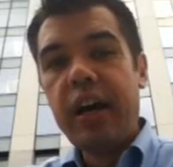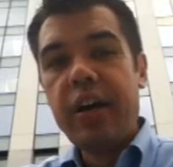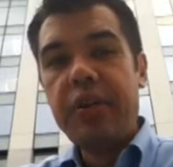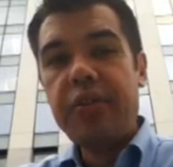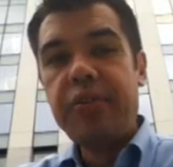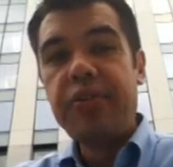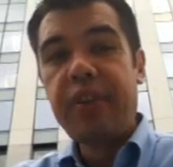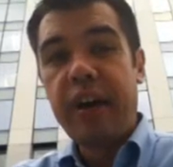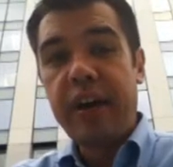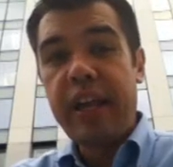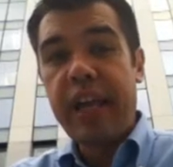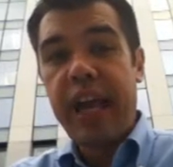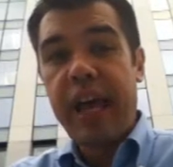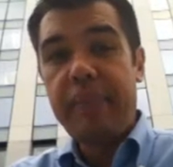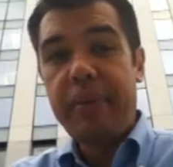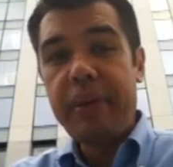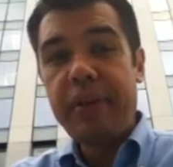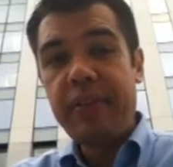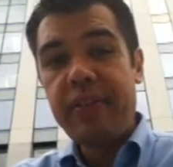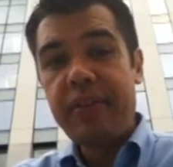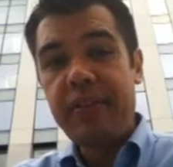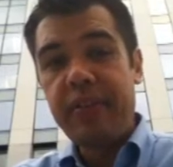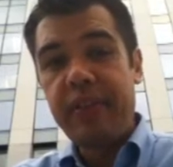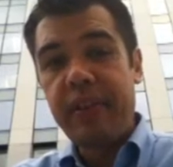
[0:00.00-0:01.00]
Study
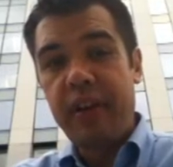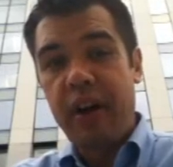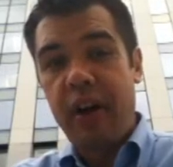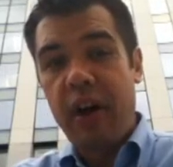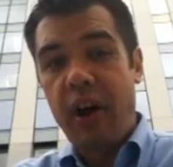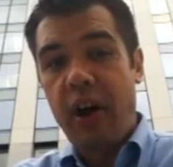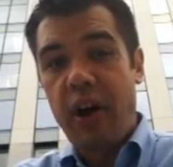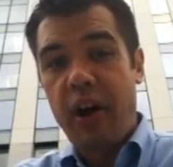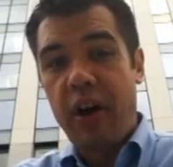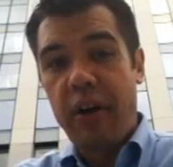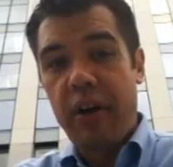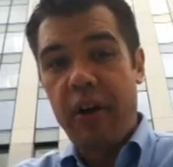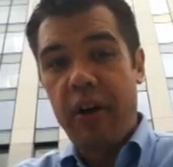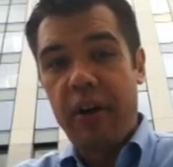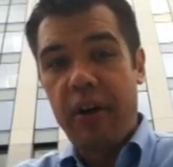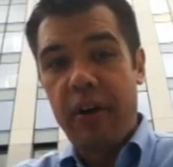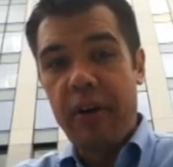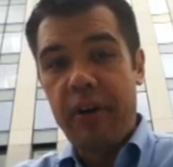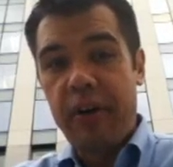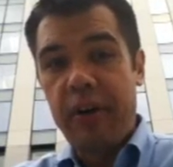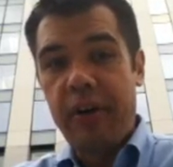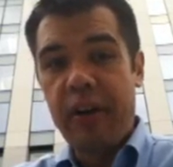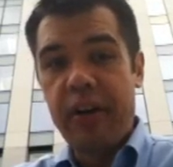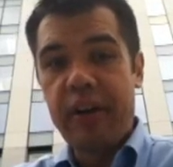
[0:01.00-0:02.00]
habits
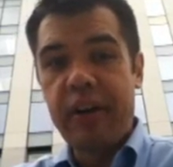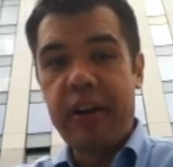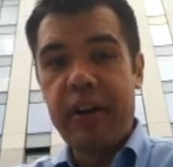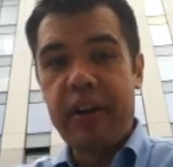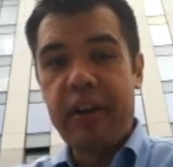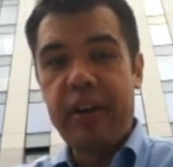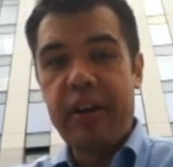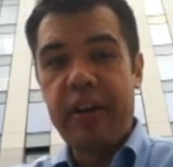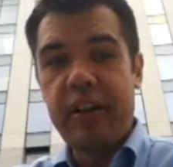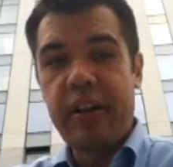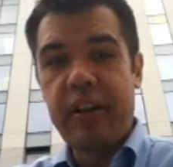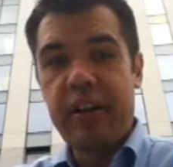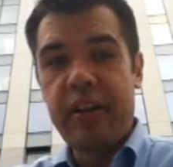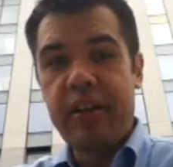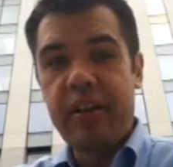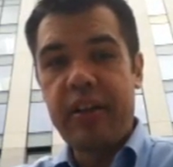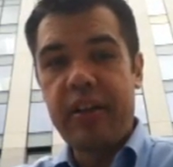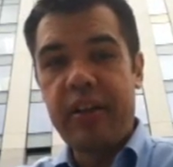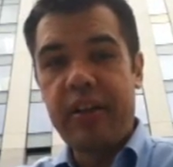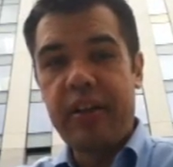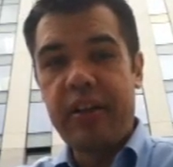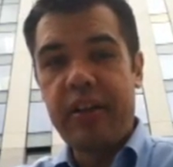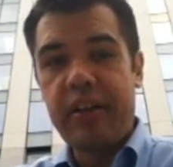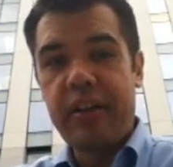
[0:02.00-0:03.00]
are
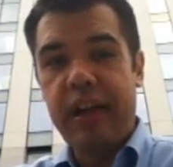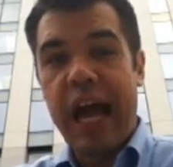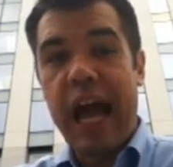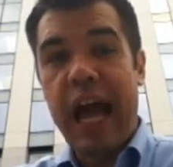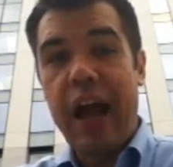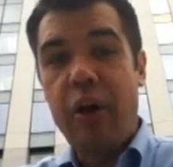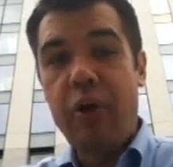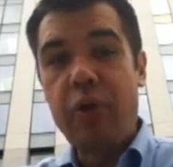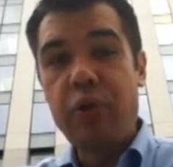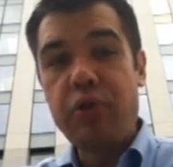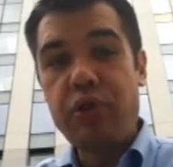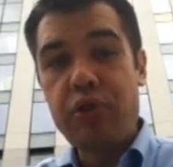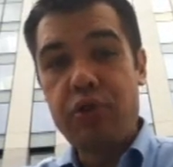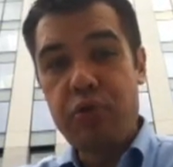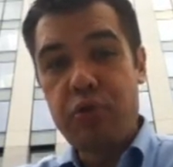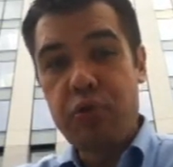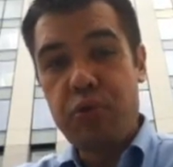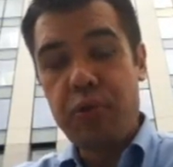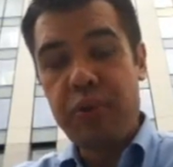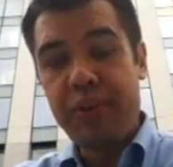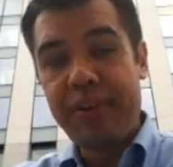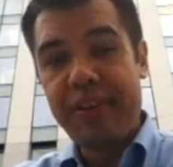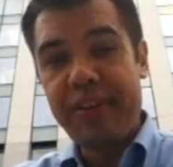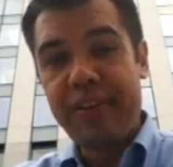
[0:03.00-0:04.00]
how
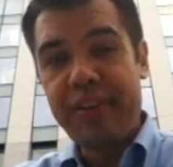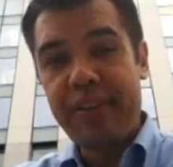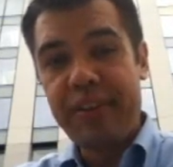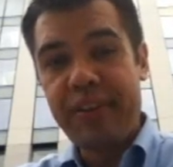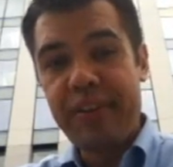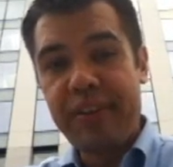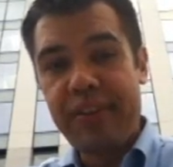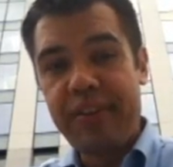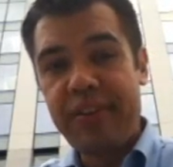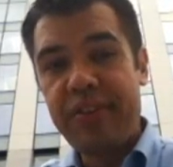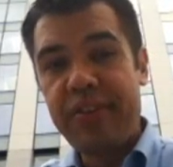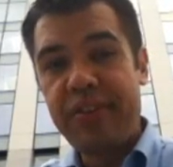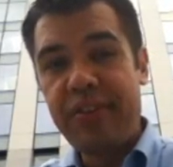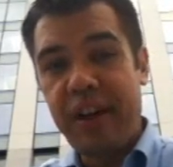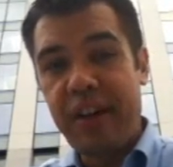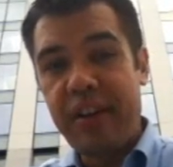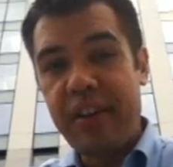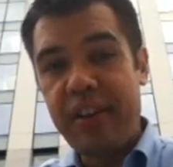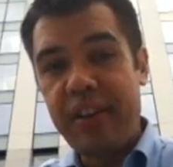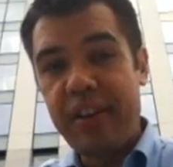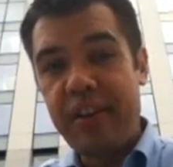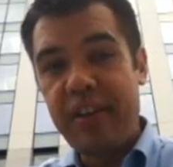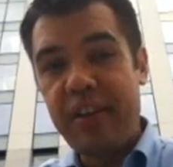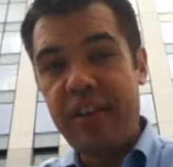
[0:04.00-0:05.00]
you
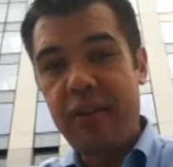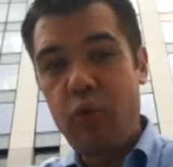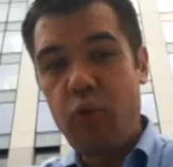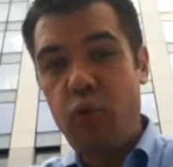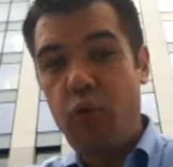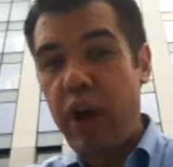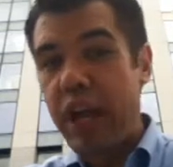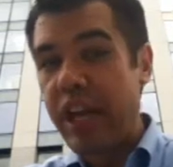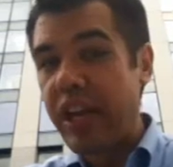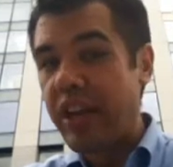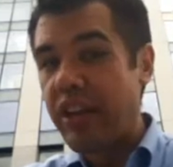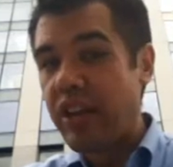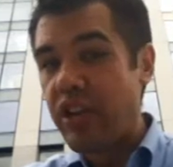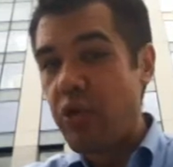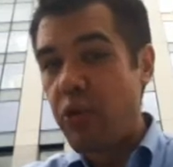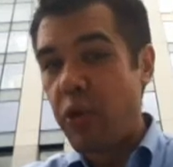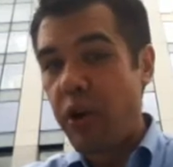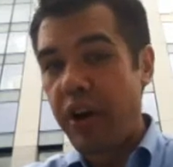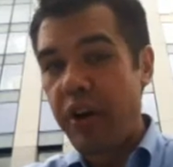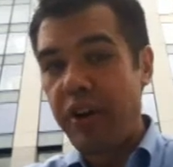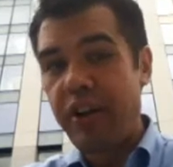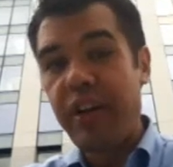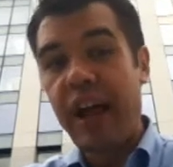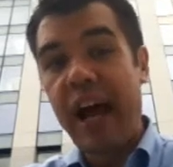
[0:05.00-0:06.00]
study when
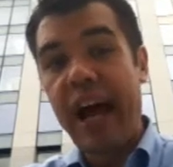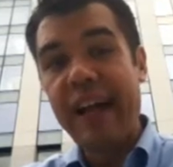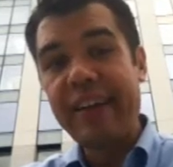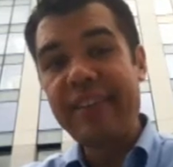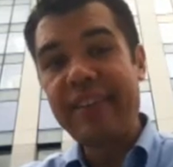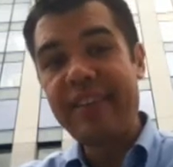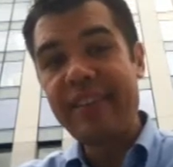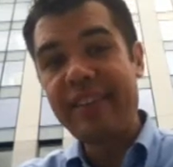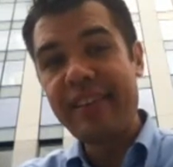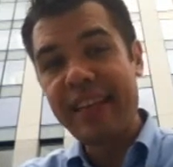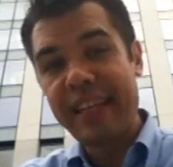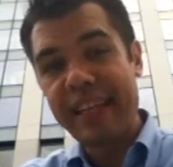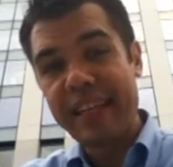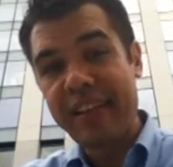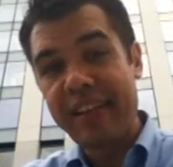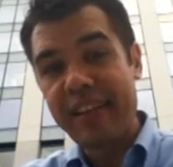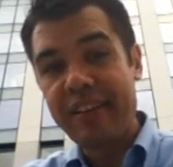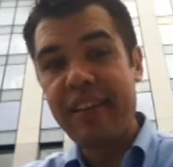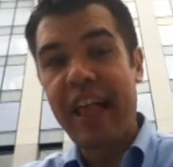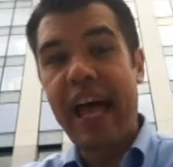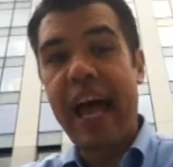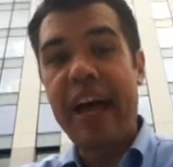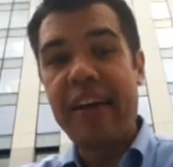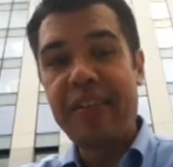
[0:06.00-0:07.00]
you are not in
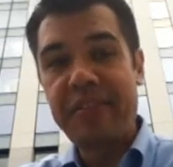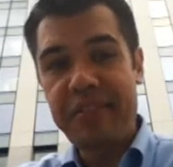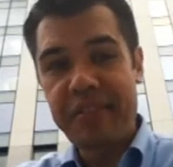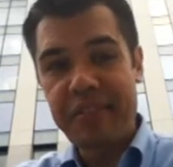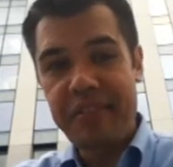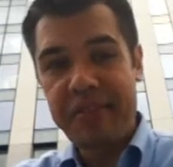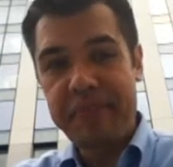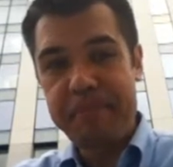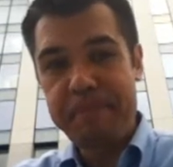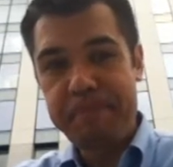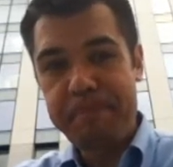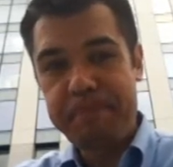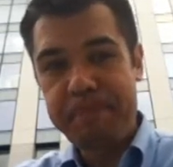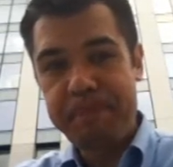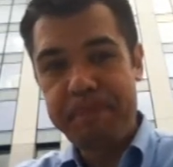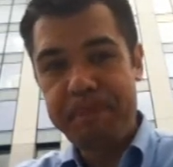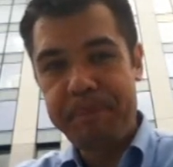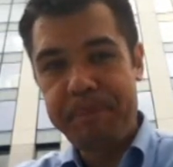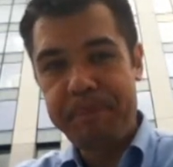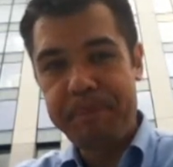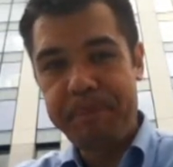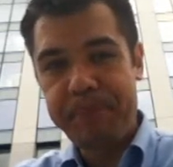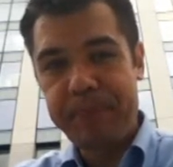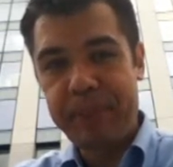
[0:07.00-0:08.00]
class.
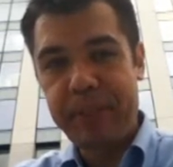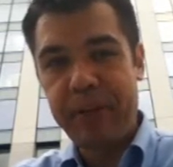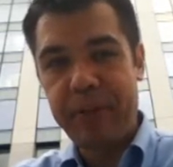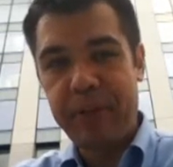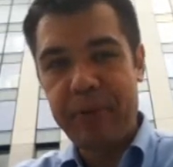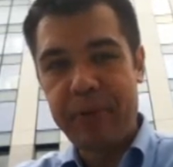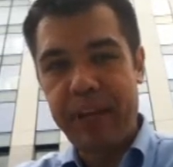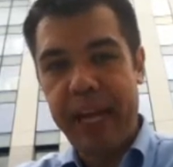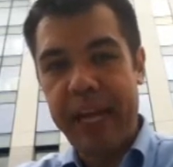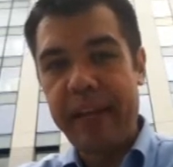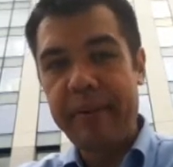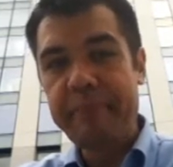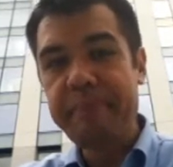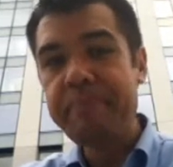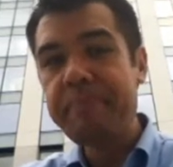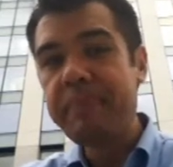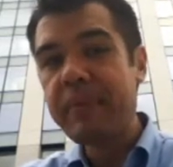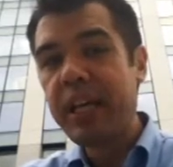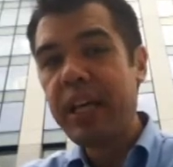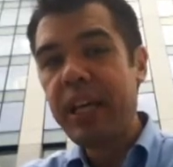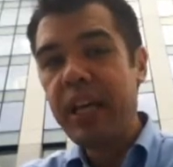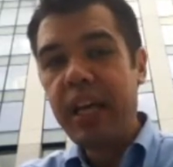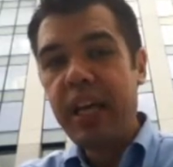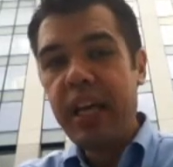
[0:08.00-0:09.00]
Okay?
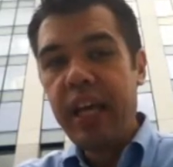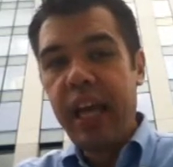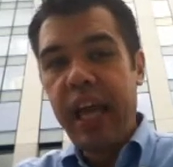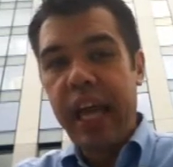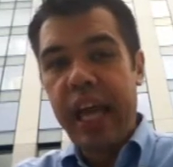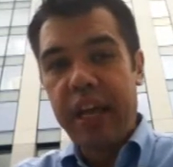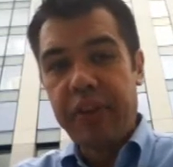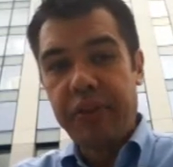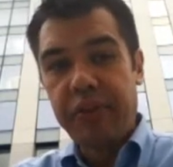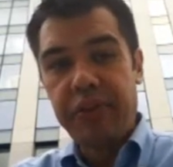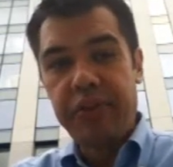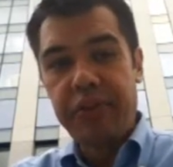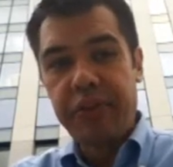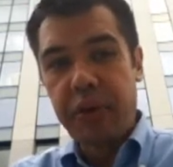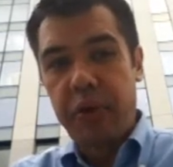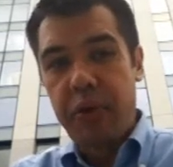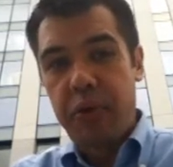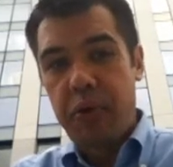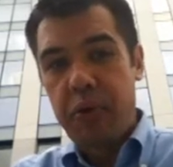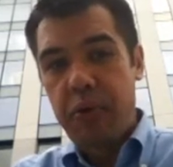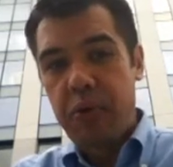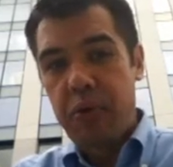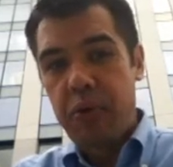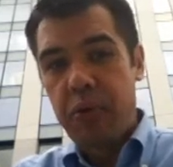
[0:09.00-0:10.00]
And
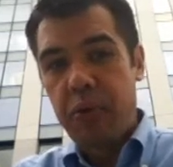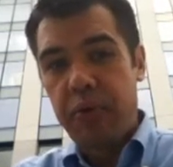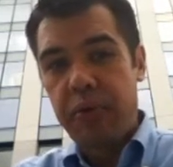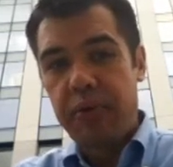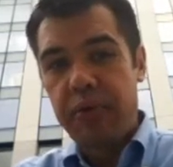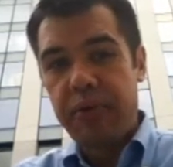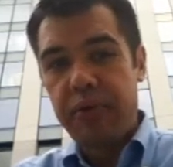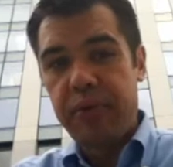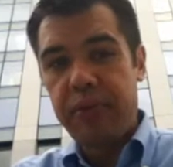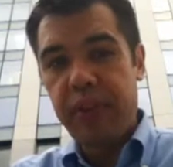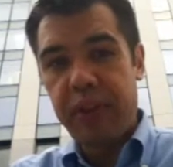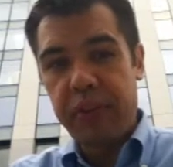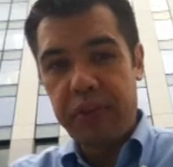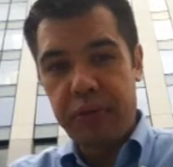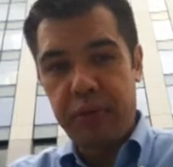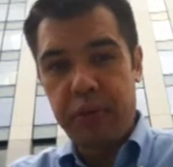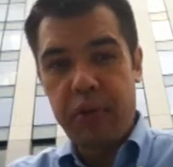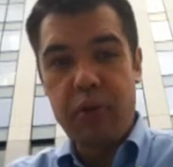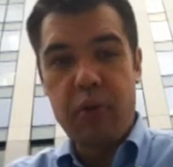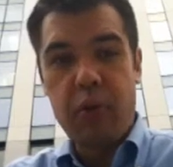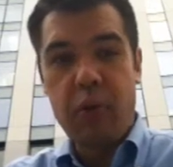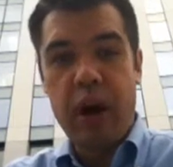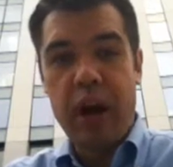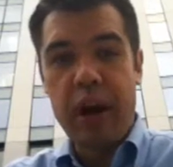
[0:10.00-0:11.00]
so this
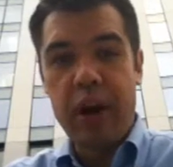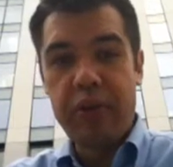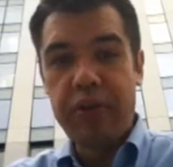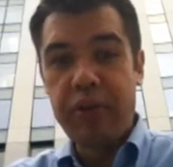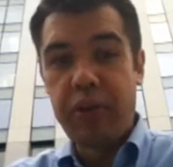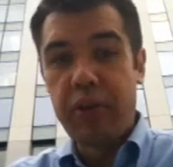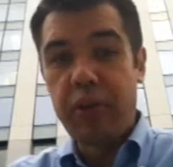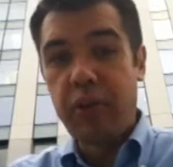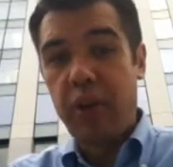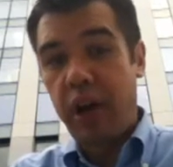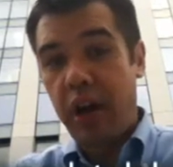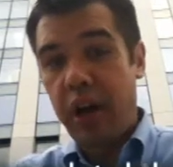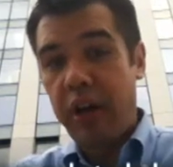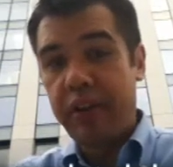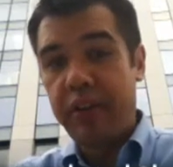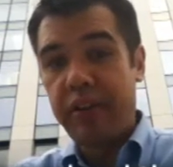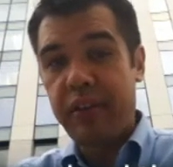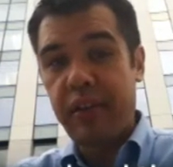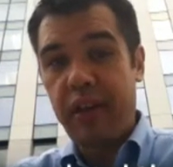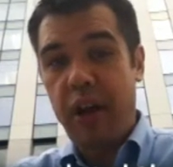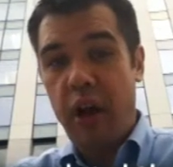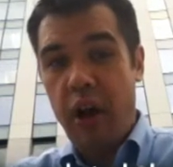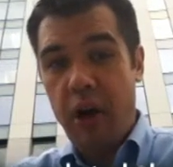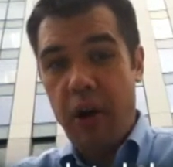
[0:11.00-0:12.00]
requires a lot
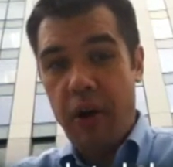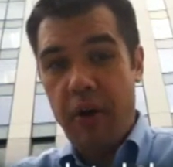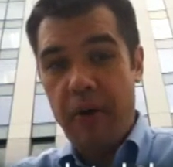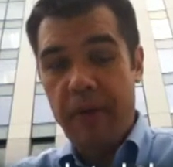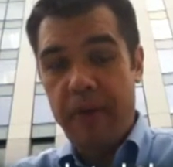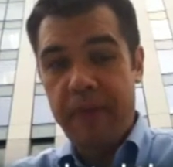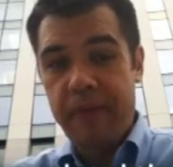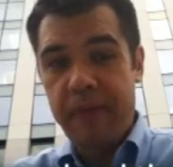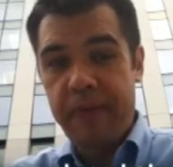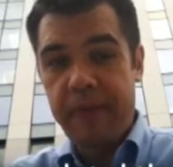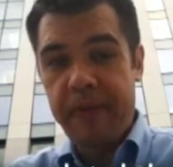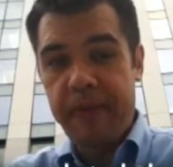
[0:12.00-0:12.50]
of